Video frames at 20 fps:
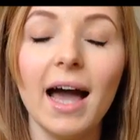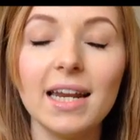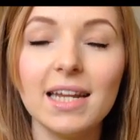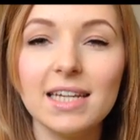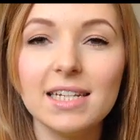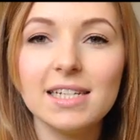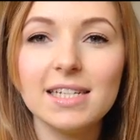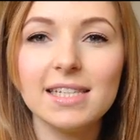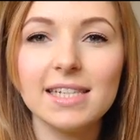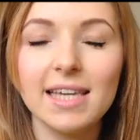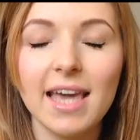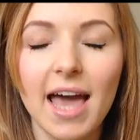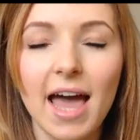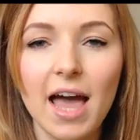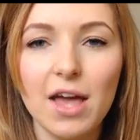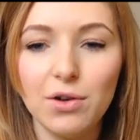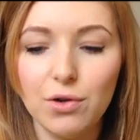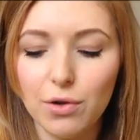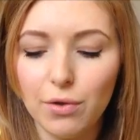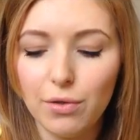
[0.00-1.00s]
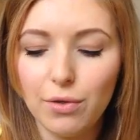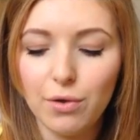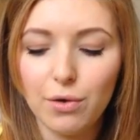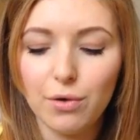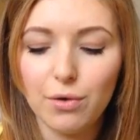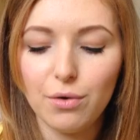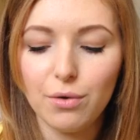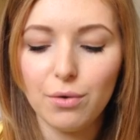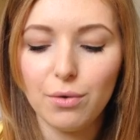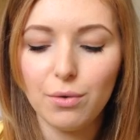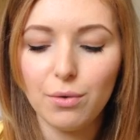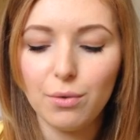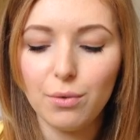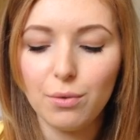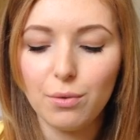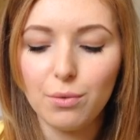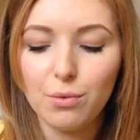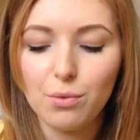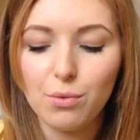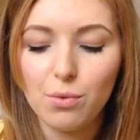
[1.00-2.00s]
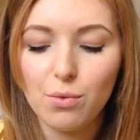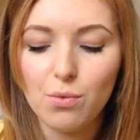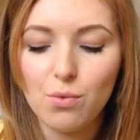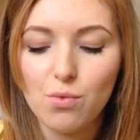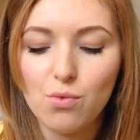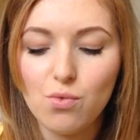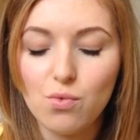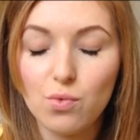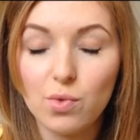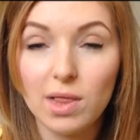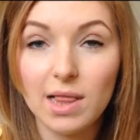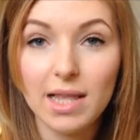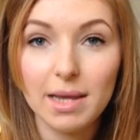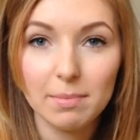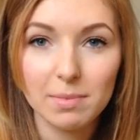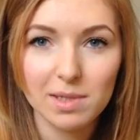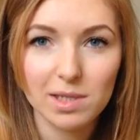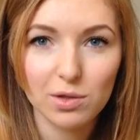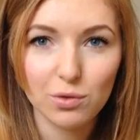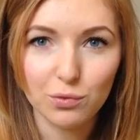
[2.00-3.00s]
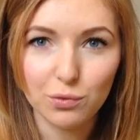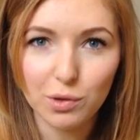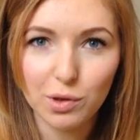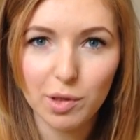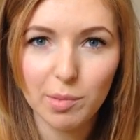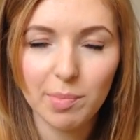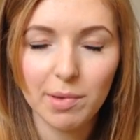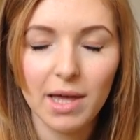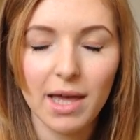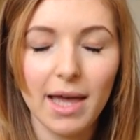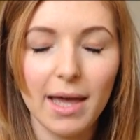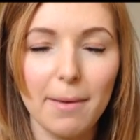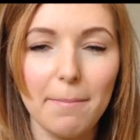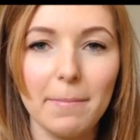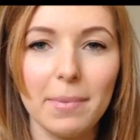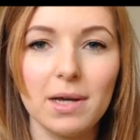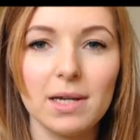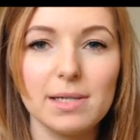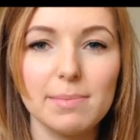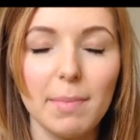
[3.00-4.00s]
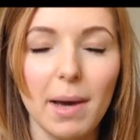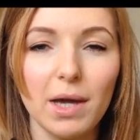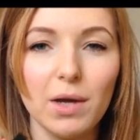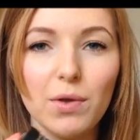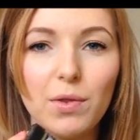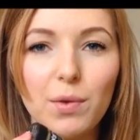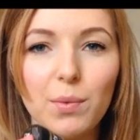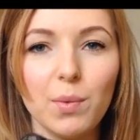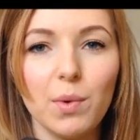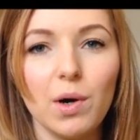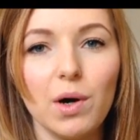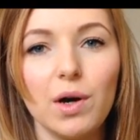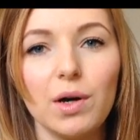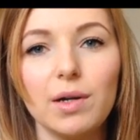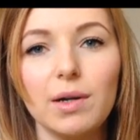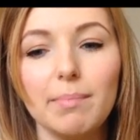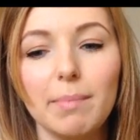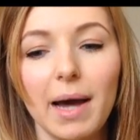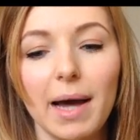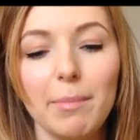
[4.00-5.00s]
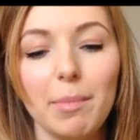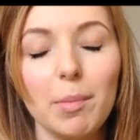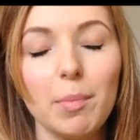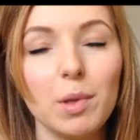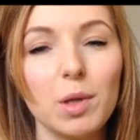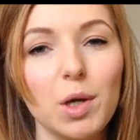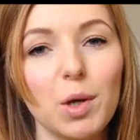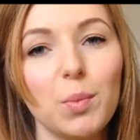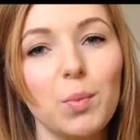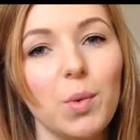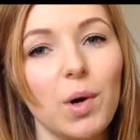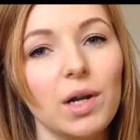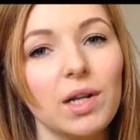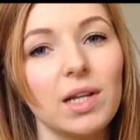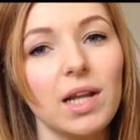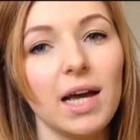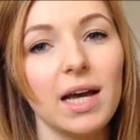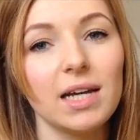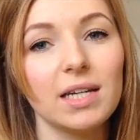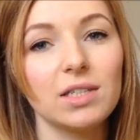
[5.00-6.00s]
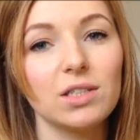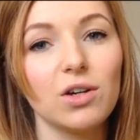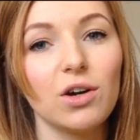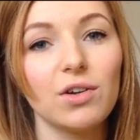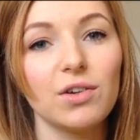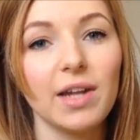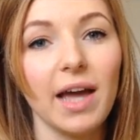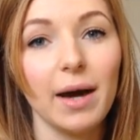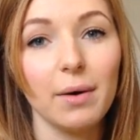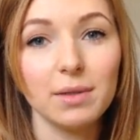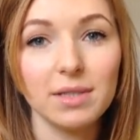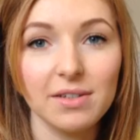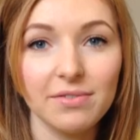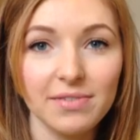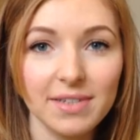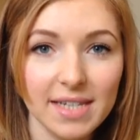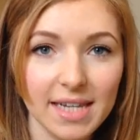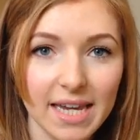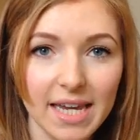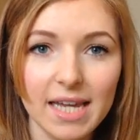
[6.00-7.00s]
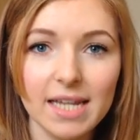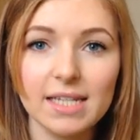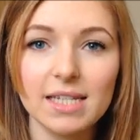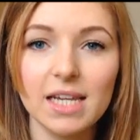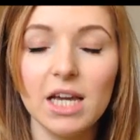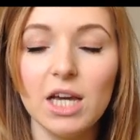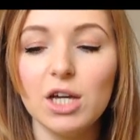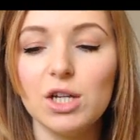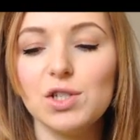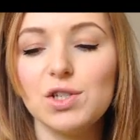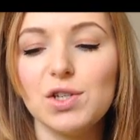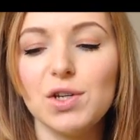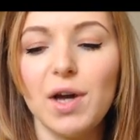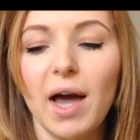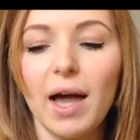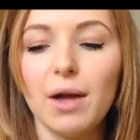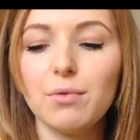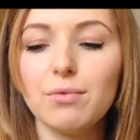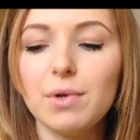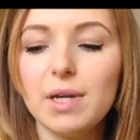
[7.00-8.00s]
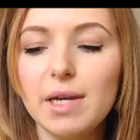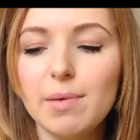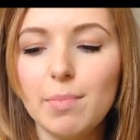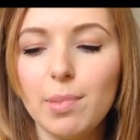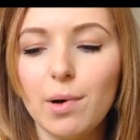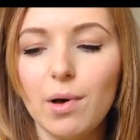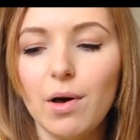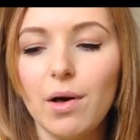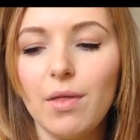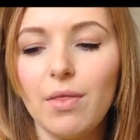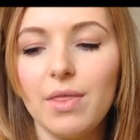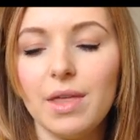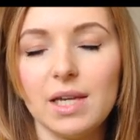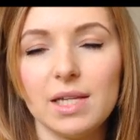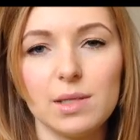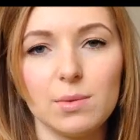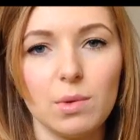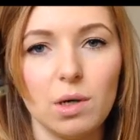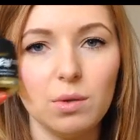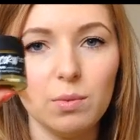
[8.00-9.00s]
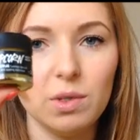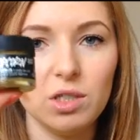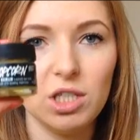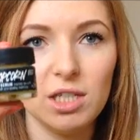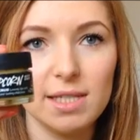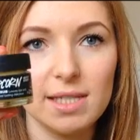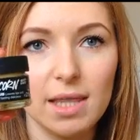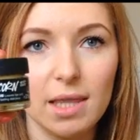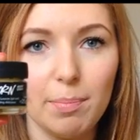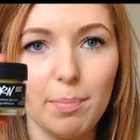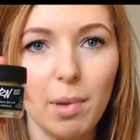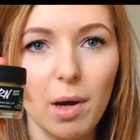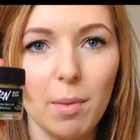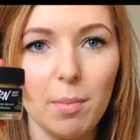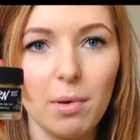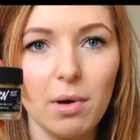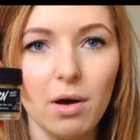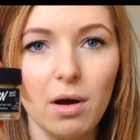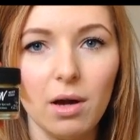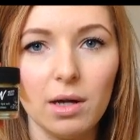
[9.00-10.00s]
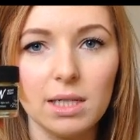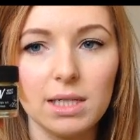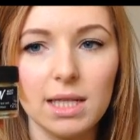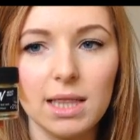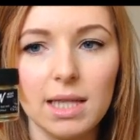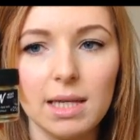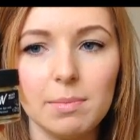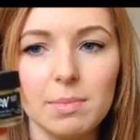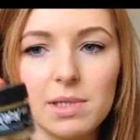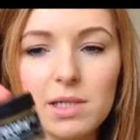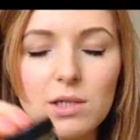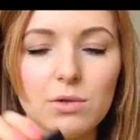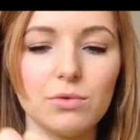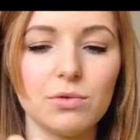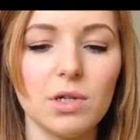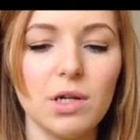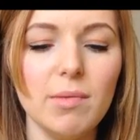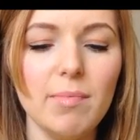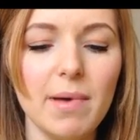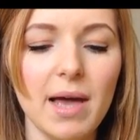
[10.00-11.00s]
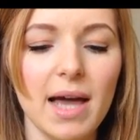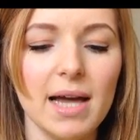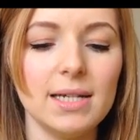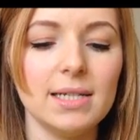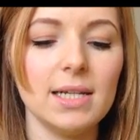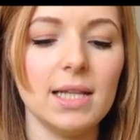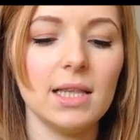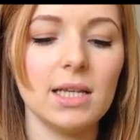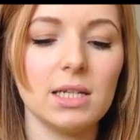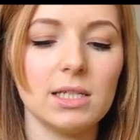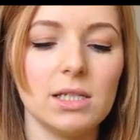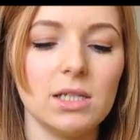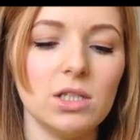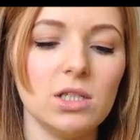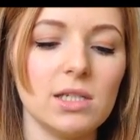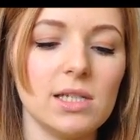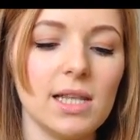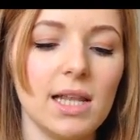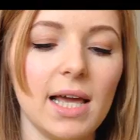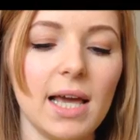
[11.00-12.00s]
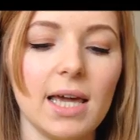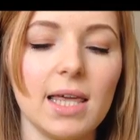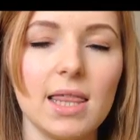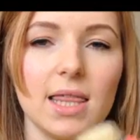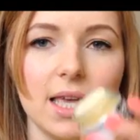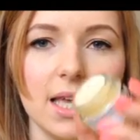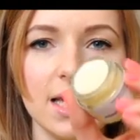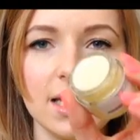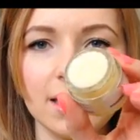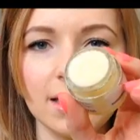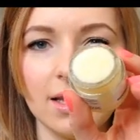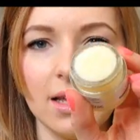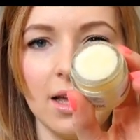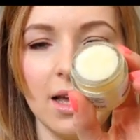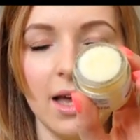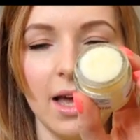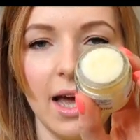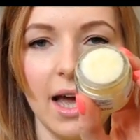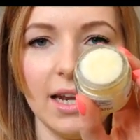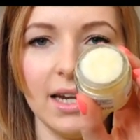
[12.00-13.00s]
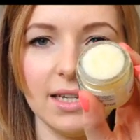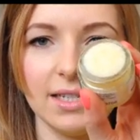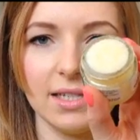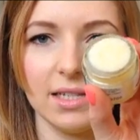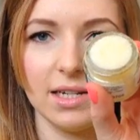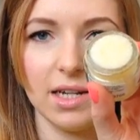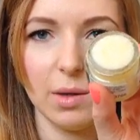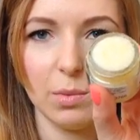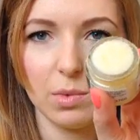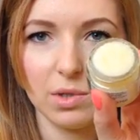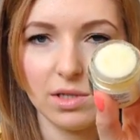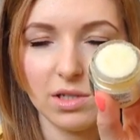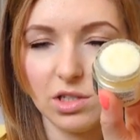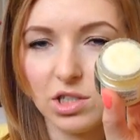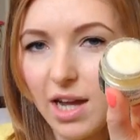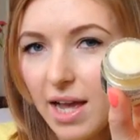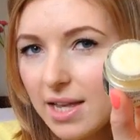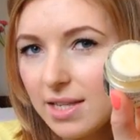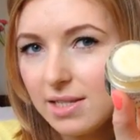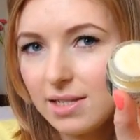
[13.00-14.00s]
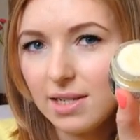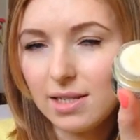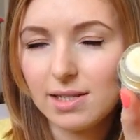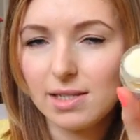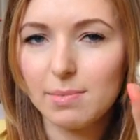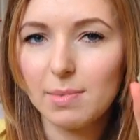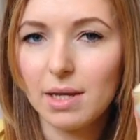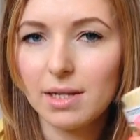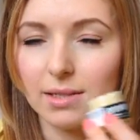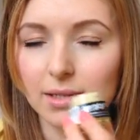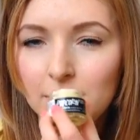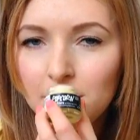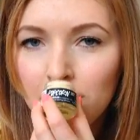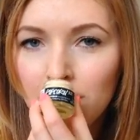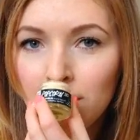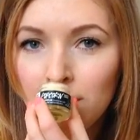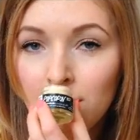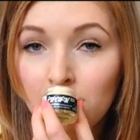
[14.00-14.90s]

I needed to get another lip scrub because my other one, my bubblegum one, had gone out of date, so I re-bought this one, which is the Popcorn Lip Scrub, and it looks just like this, and as the name would suggest, it smells